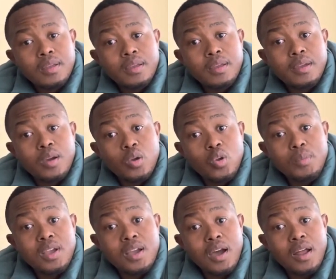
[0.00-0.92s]

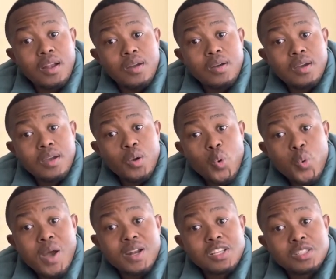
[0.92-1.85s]
Economically,
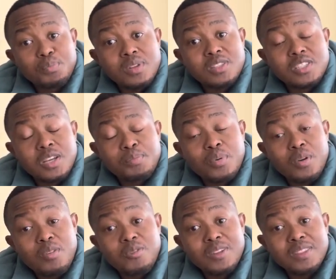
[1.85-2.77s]
we are
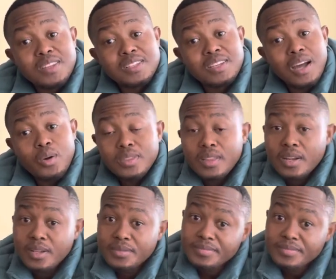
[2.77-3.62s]
responsible for this country.